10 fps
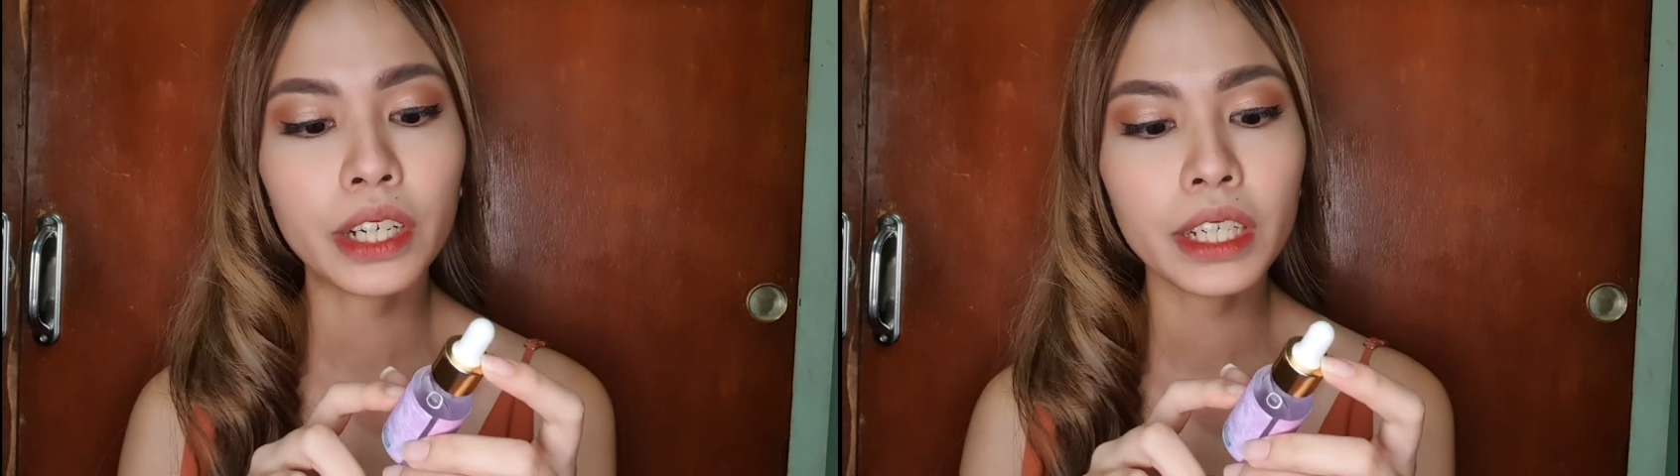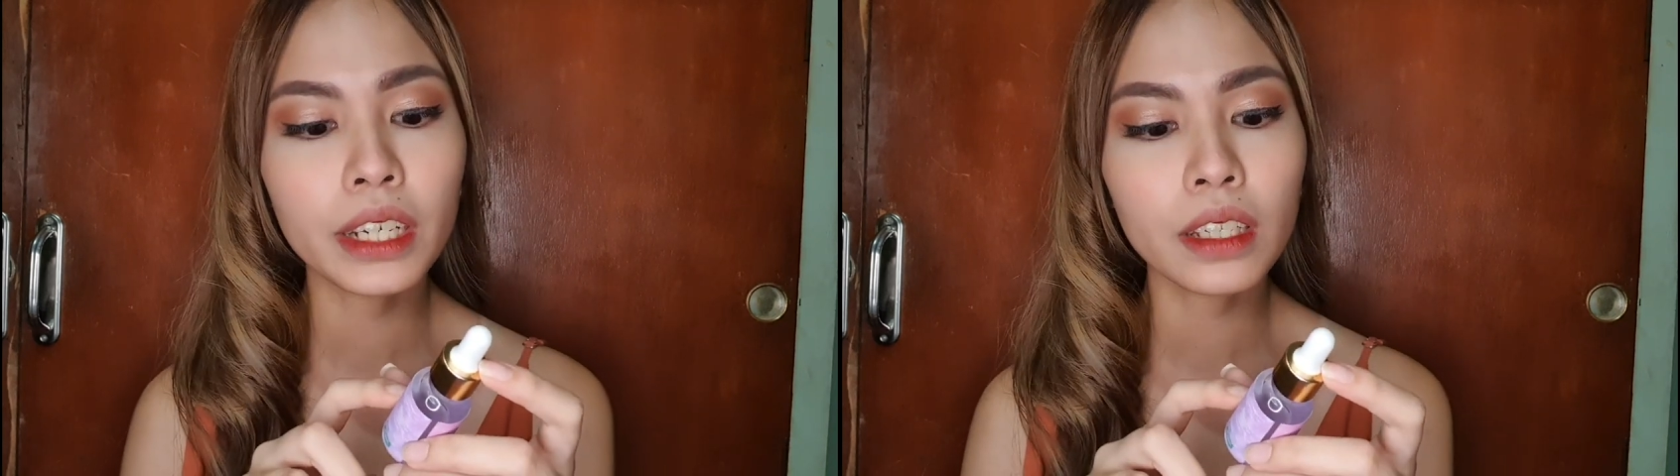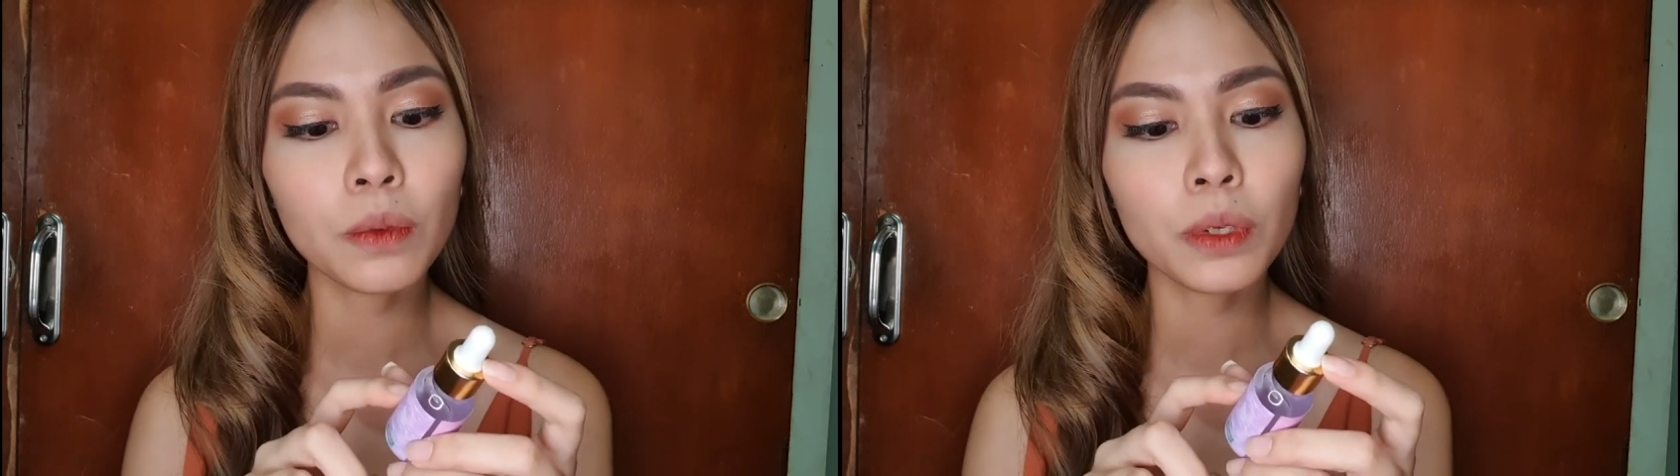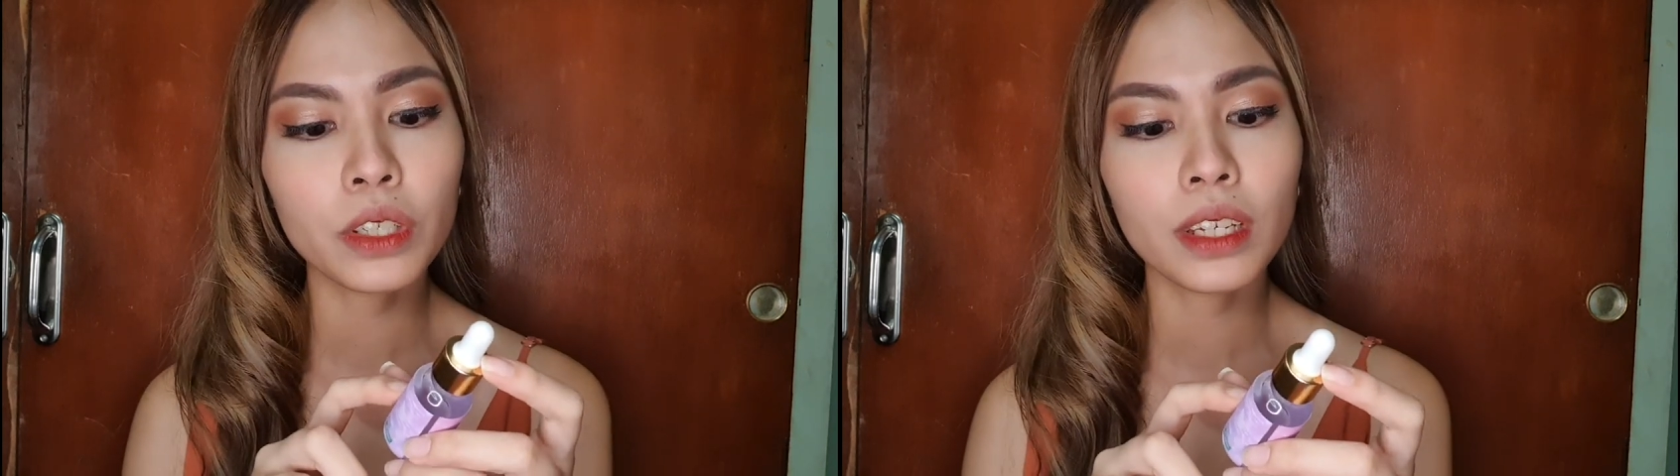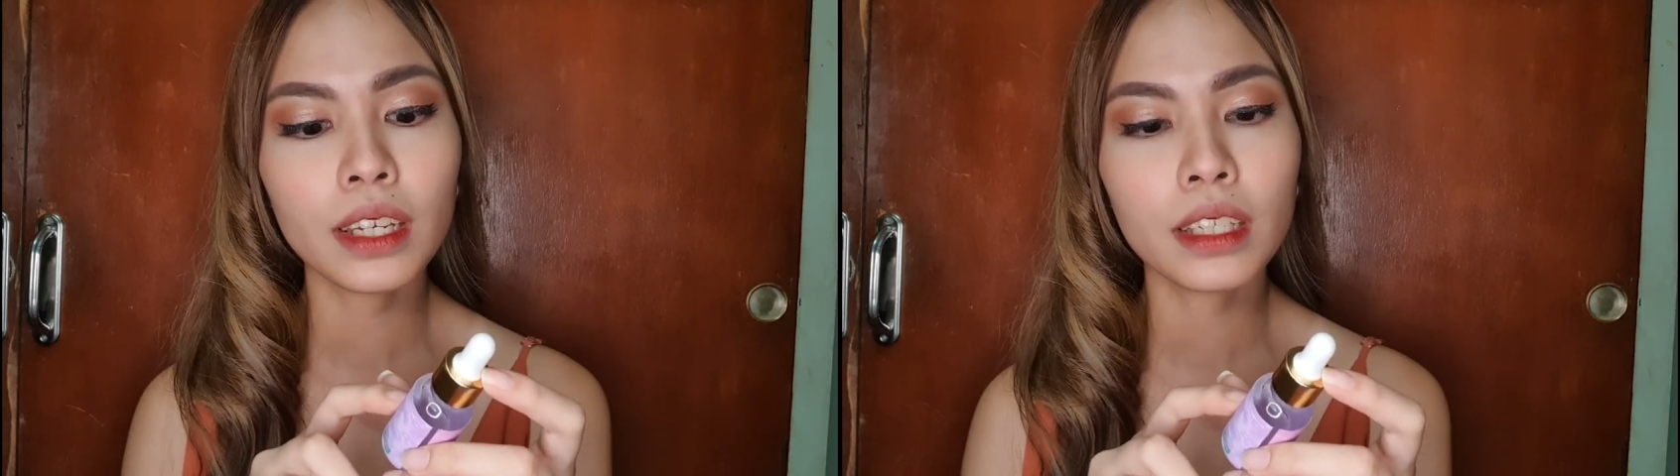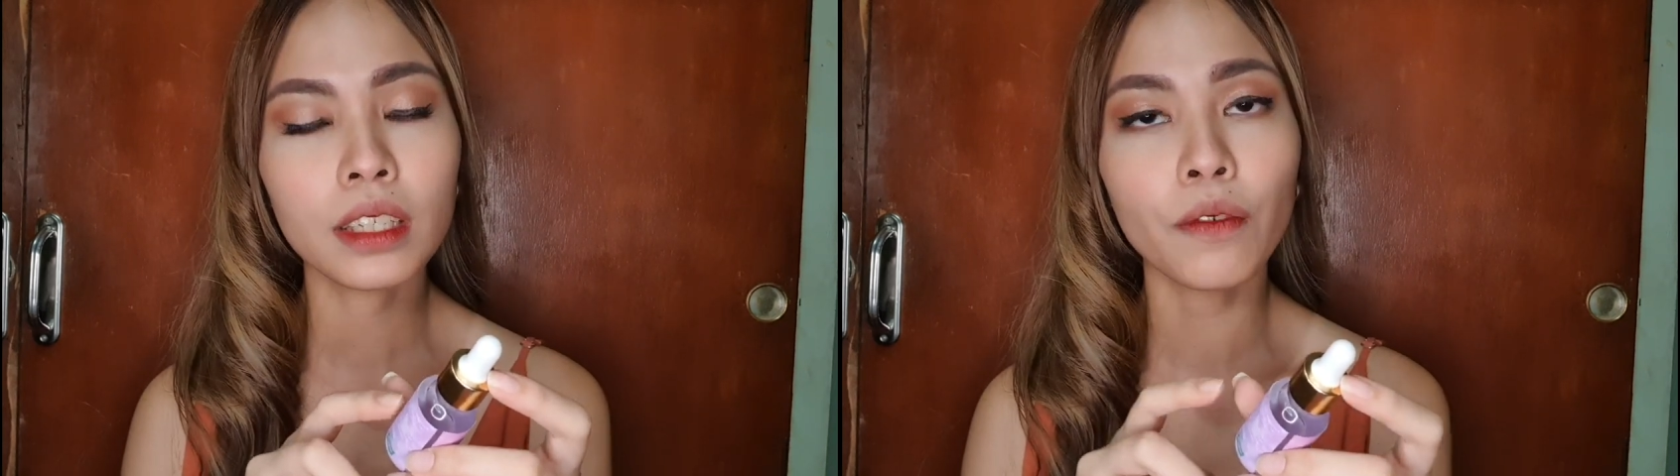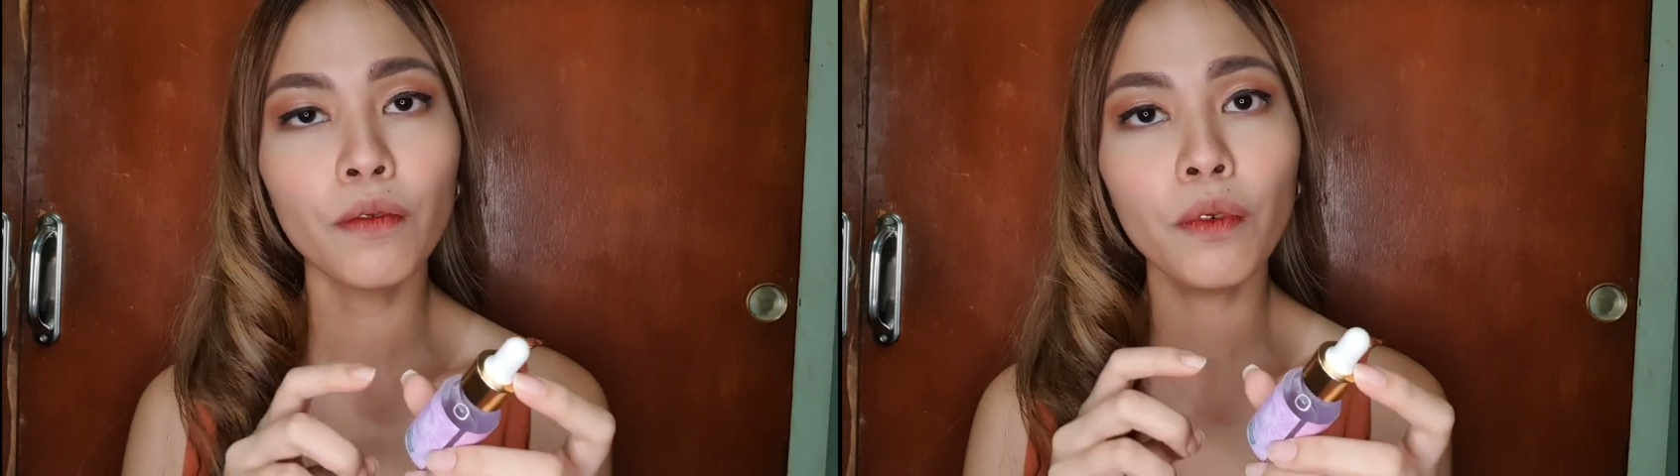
ingredient which is